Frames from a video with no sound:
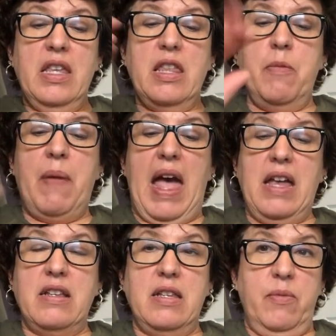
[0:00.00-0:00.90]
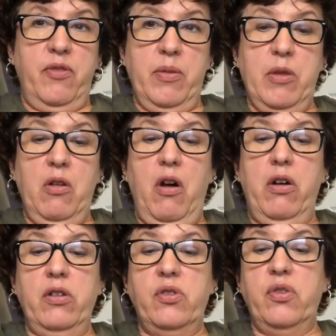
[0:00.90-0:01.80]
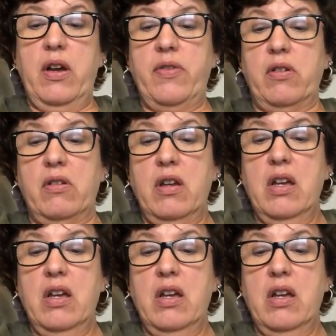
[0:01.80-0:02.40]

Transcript: They banned him from their halls forever.